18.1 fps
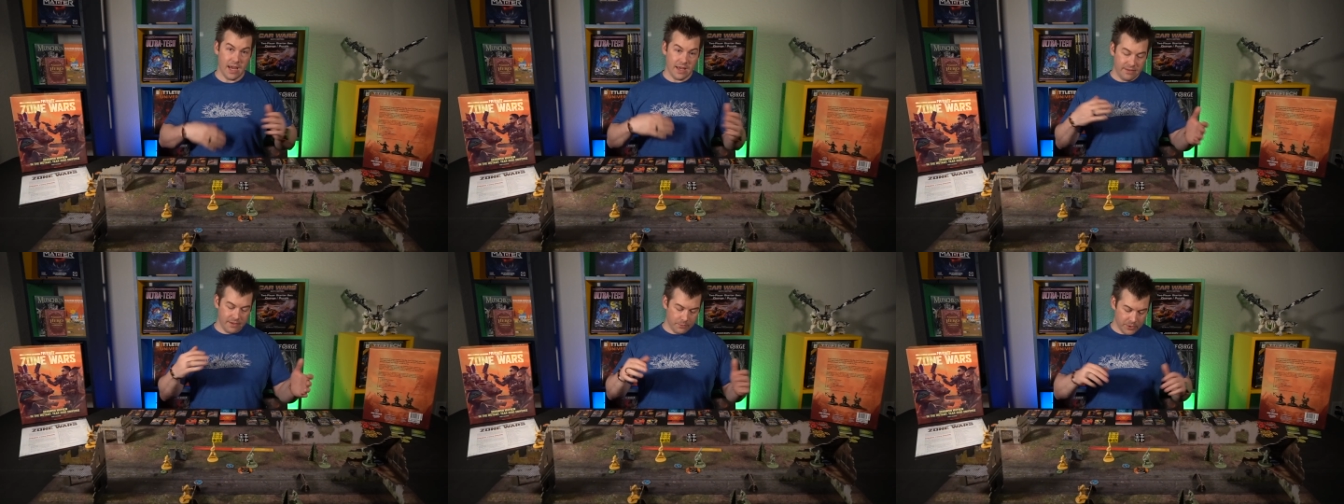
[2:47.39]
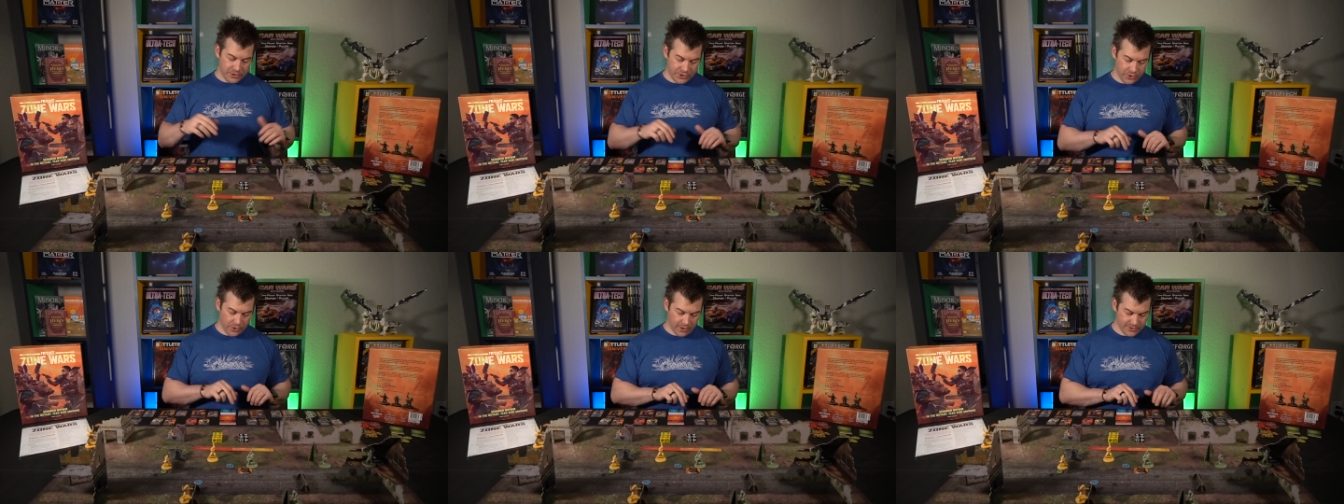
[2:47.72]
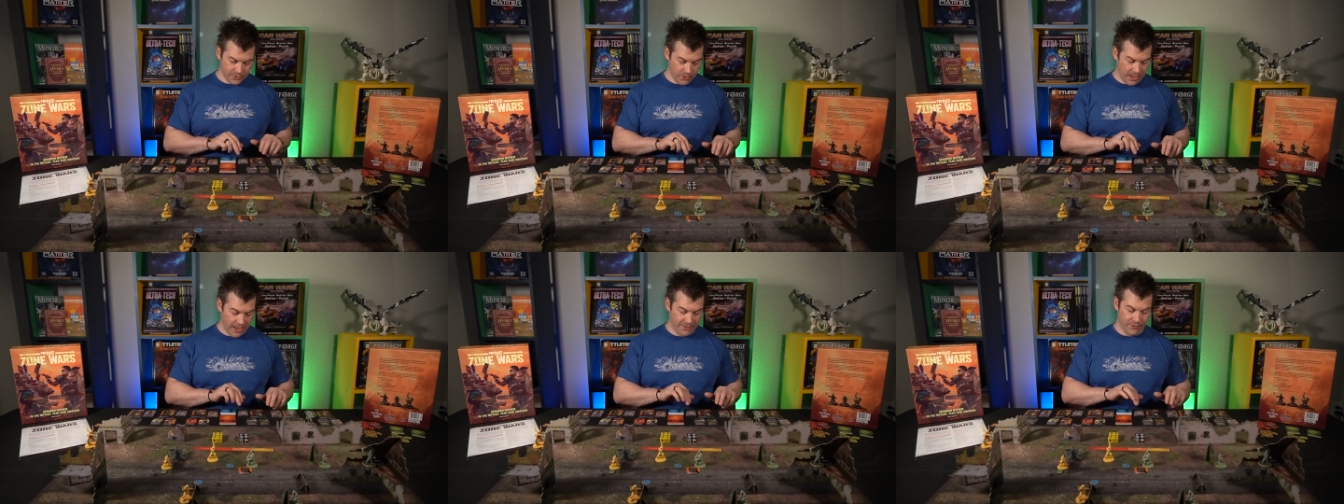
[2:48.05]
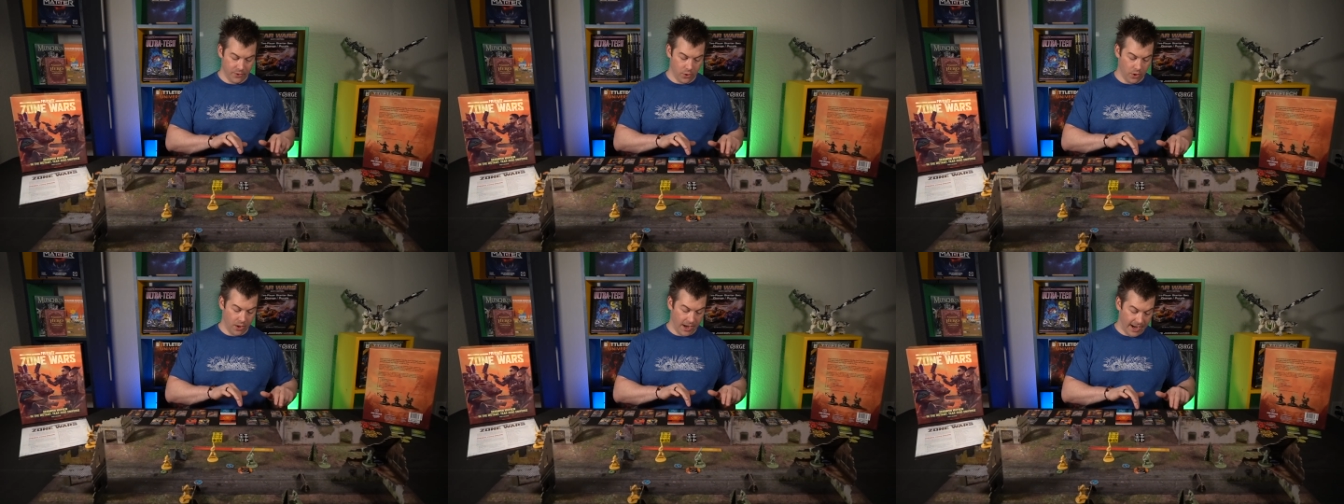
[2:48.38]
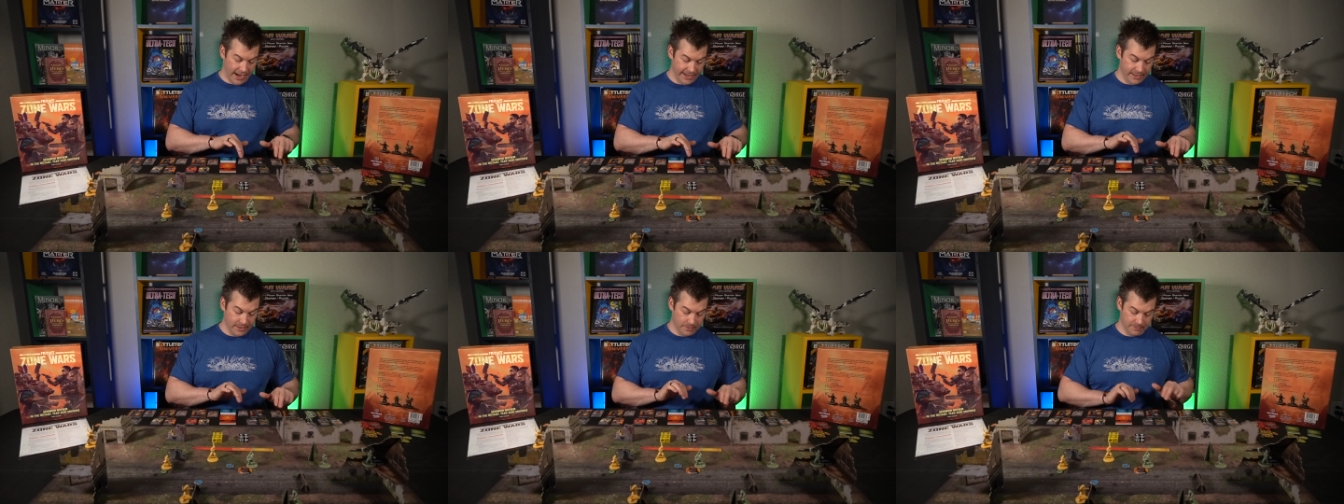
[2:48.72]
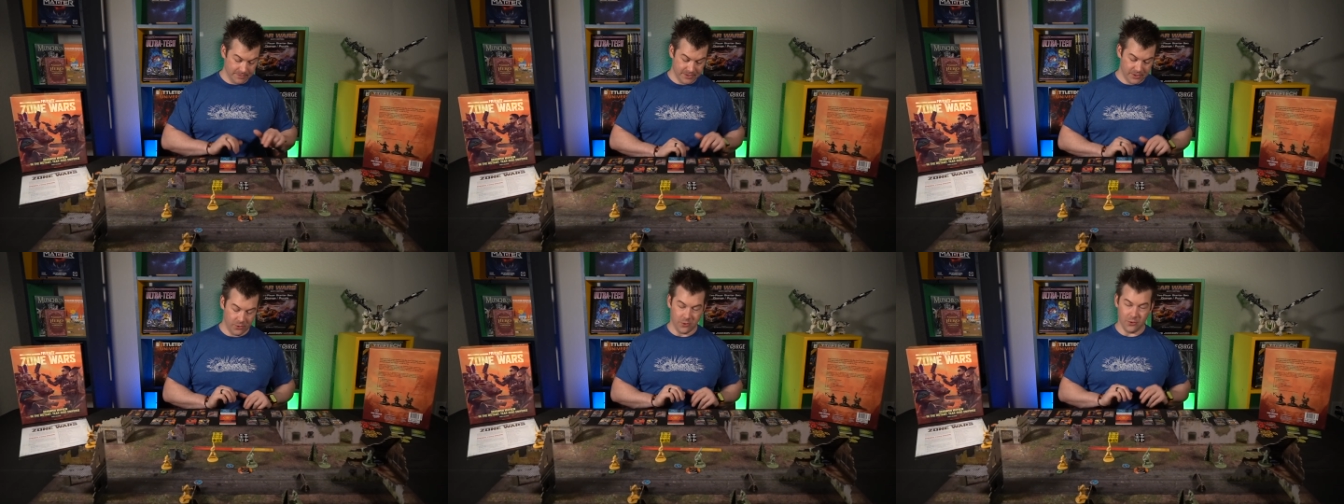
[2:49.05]
And then what you also have are
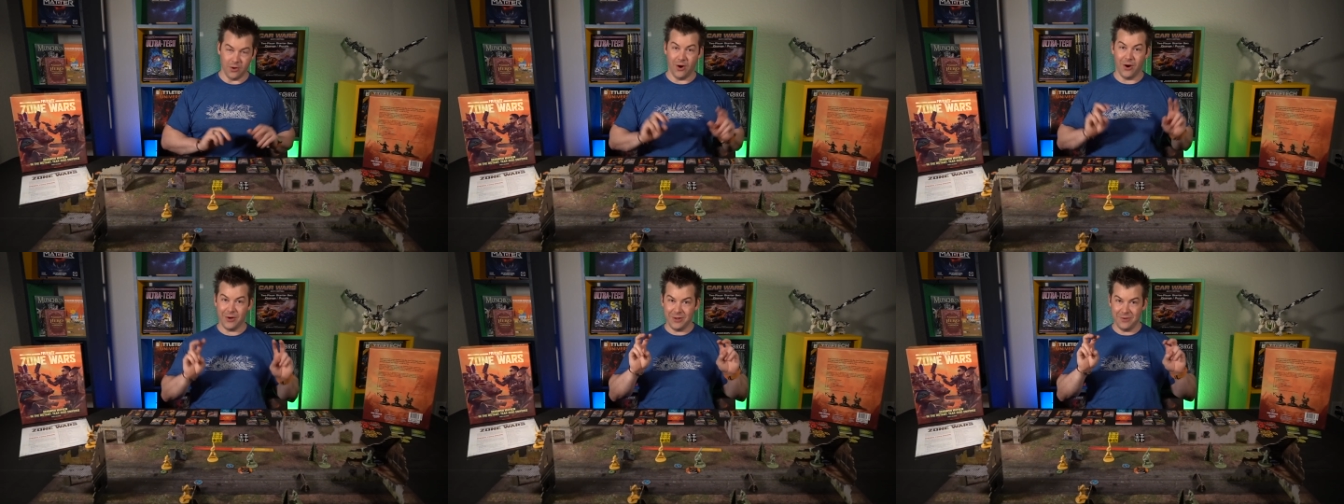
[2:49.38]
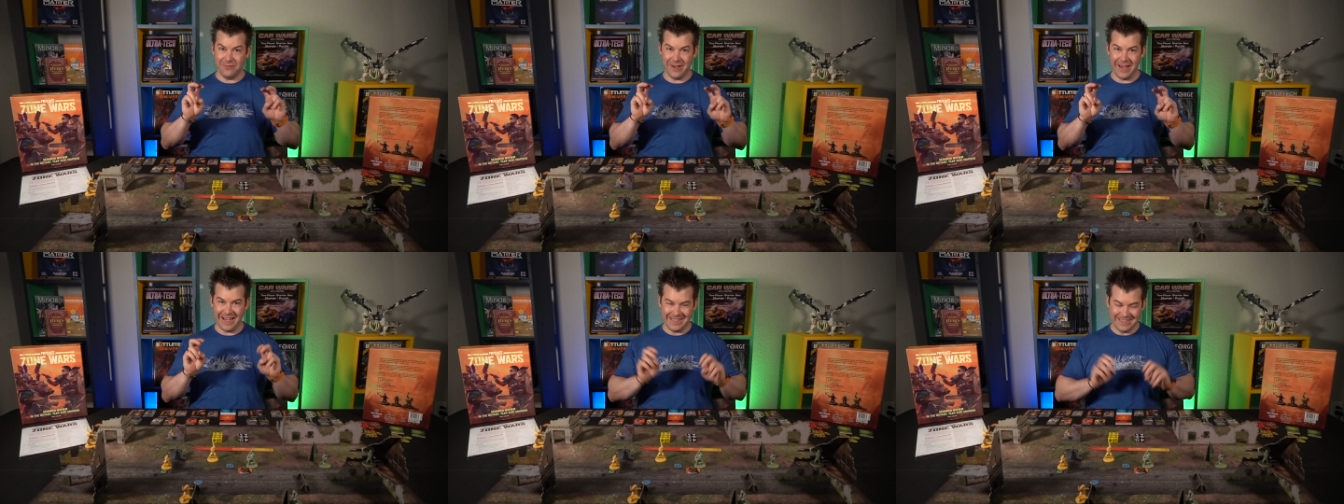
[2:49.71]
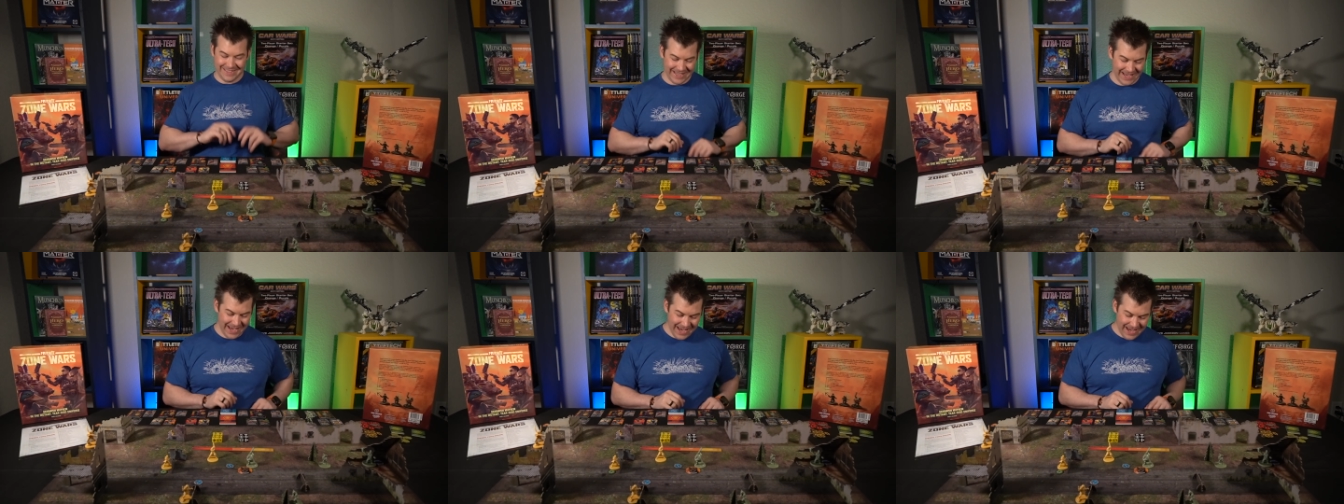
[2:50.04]
items or artifacts.